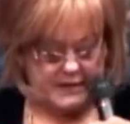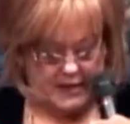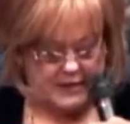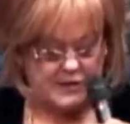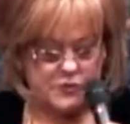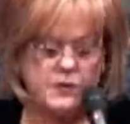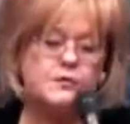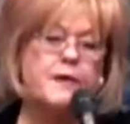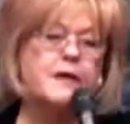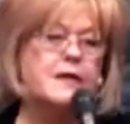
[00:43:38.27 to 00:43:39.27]
like this rich
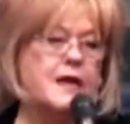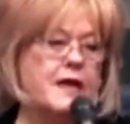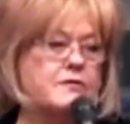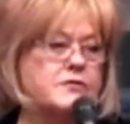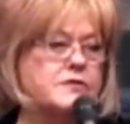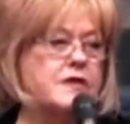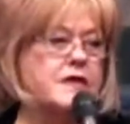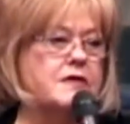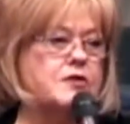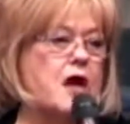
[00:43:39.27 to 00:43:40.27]
man in hell,
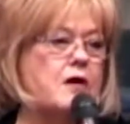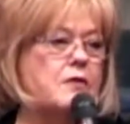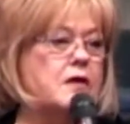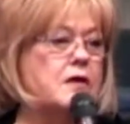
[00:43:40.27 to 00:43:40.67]
see, talk,